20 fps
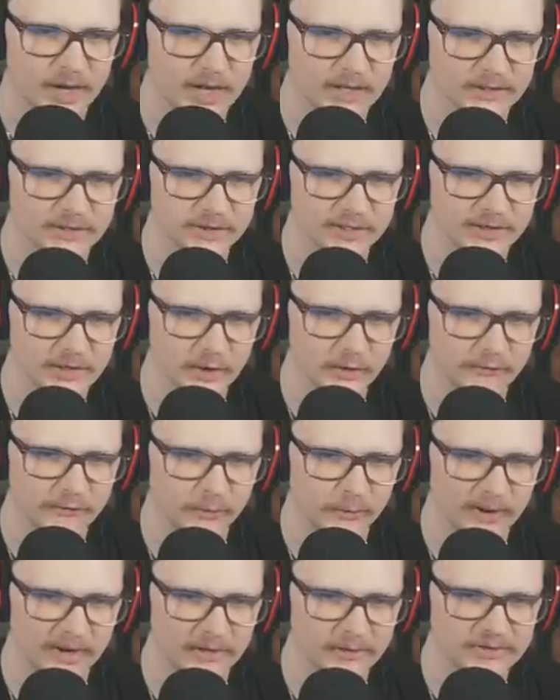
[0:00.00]
Honestly, though, for
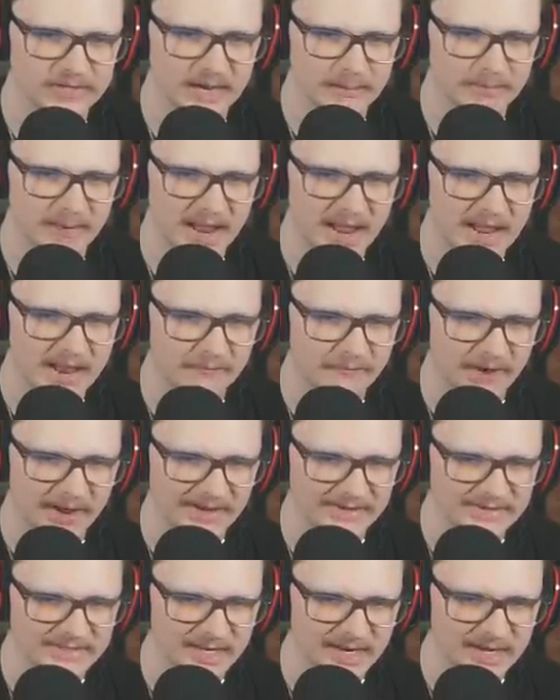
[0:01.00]
Reynolds at bat, if I
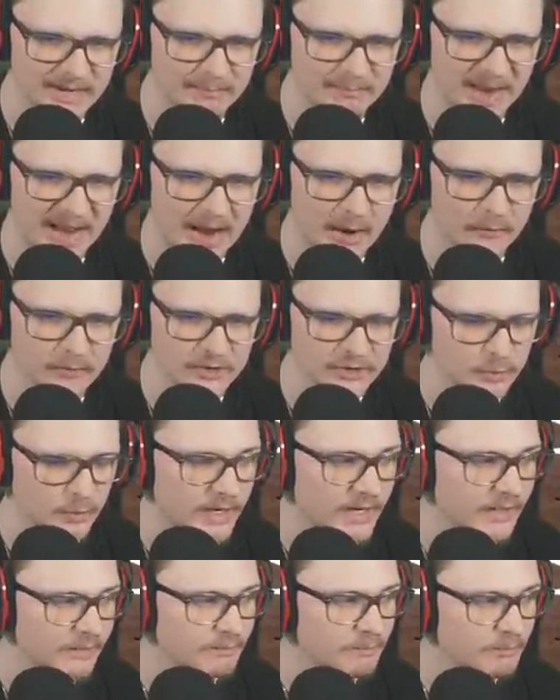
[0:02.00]
didn't power
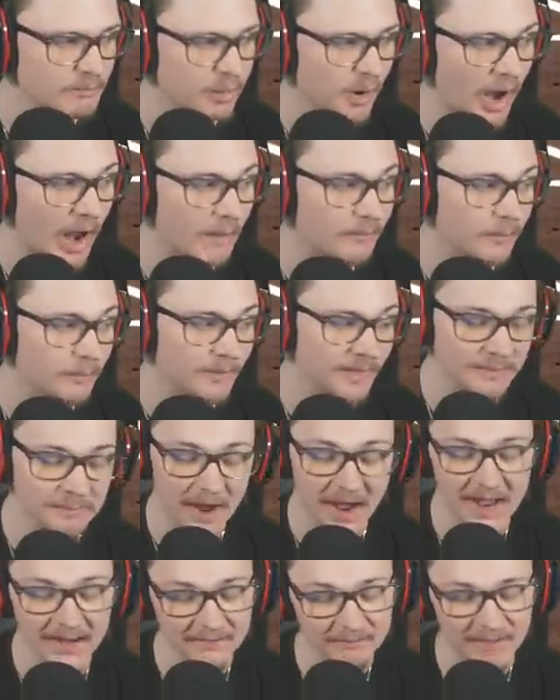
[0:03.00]
swing, probably
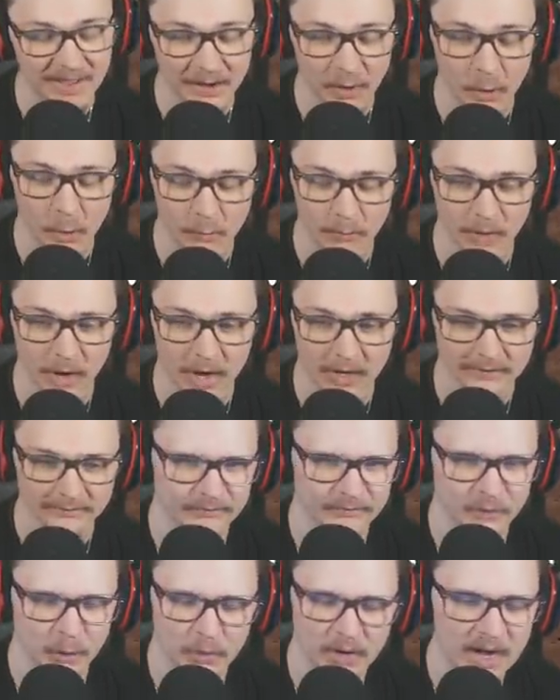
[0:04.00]
might have been a home run.
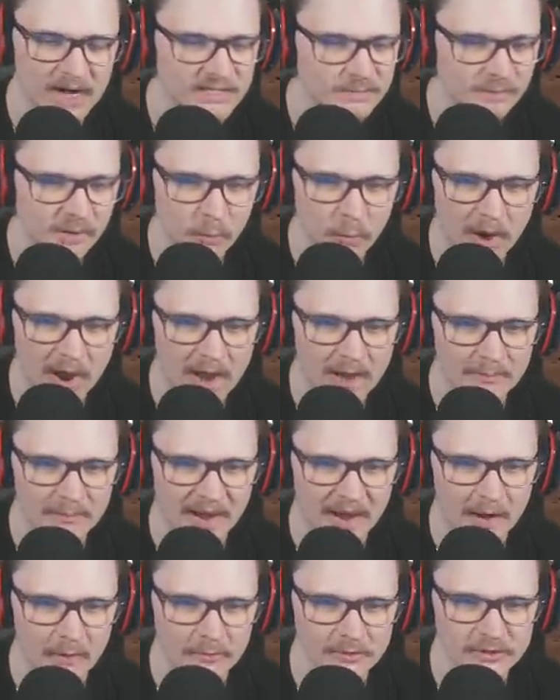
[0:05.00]
Don't ask me why I'm
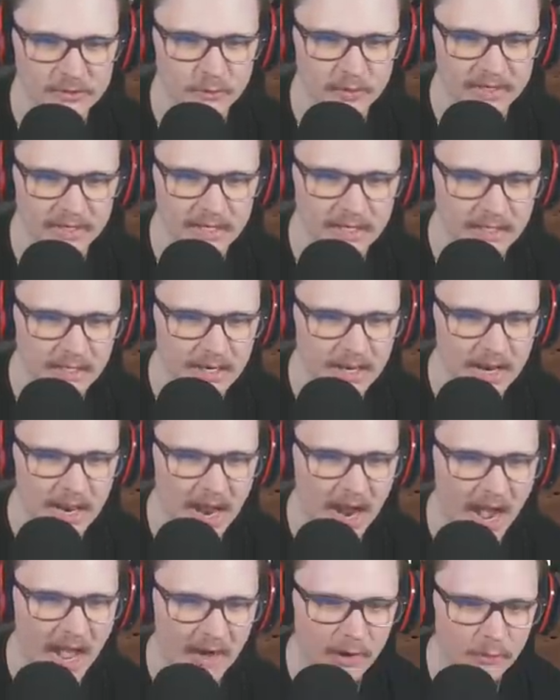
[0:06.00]
power swinging.
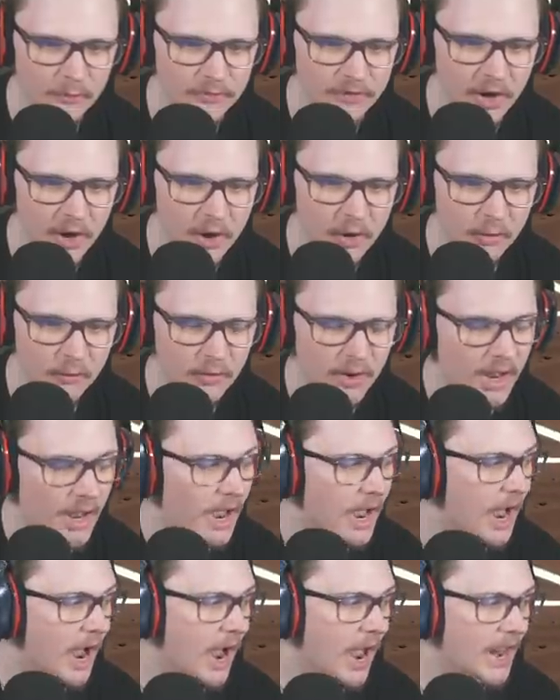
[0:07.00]
I don't know.
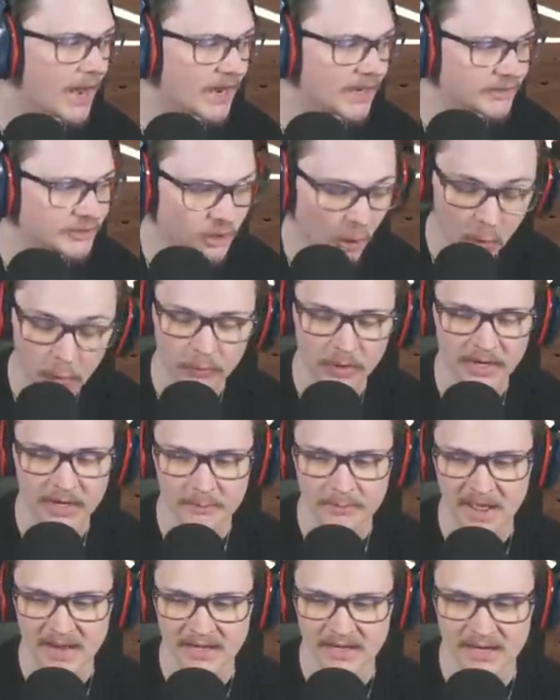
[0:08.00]
And I don't
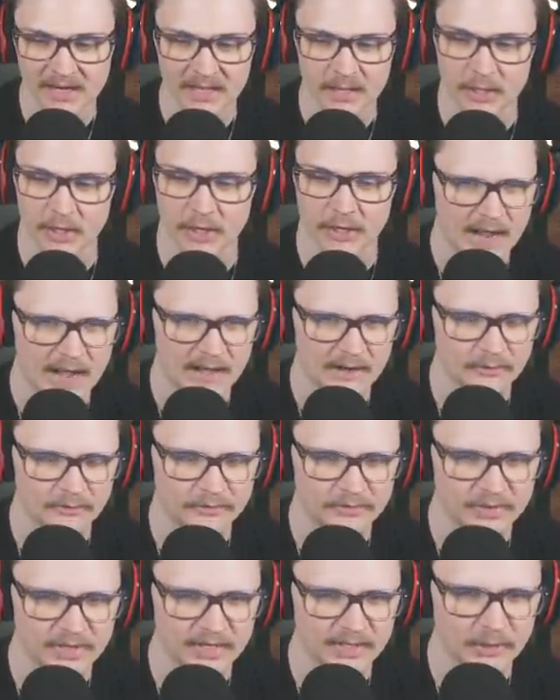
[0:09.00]
recommend it either. I
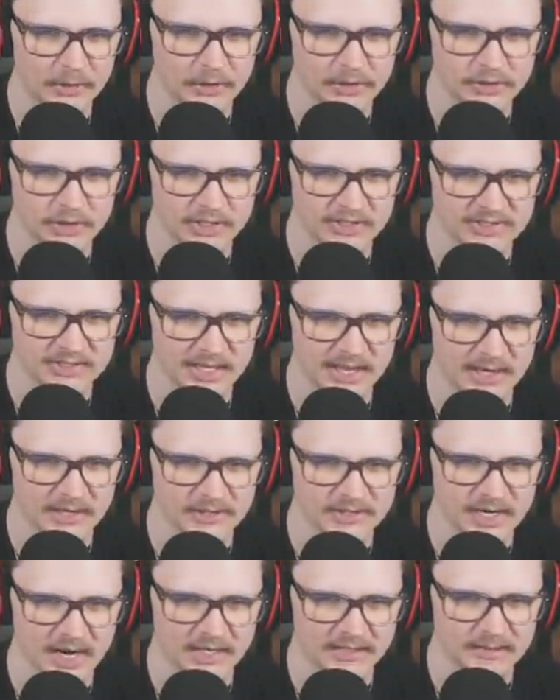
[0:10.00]
don't think Kershaw
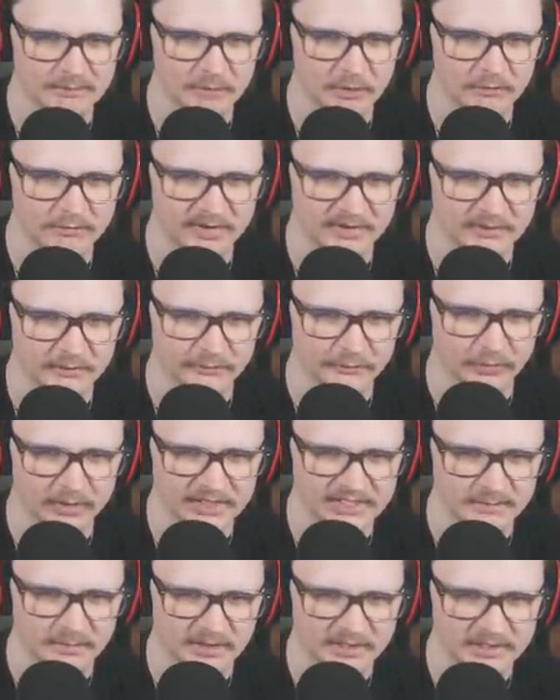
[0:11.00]
Slider's got the movement to
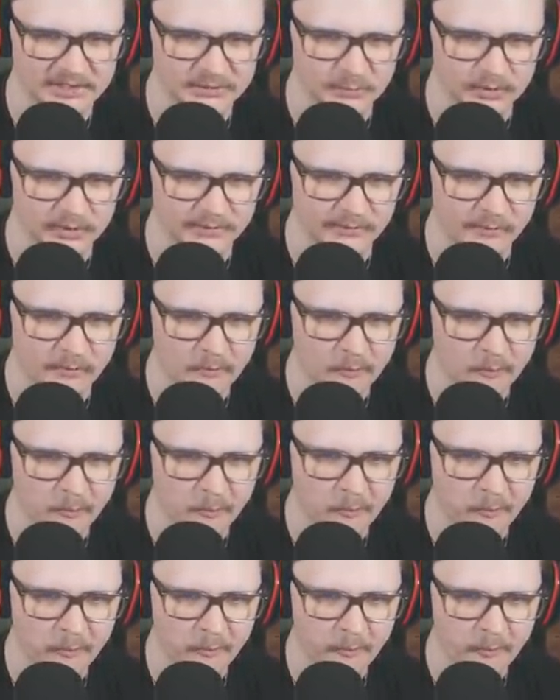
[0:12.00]
freeze him on this one.
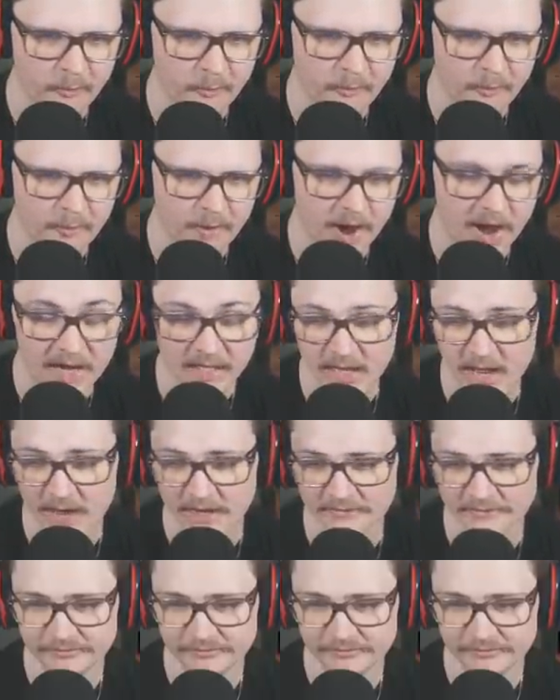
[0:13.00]
I lied.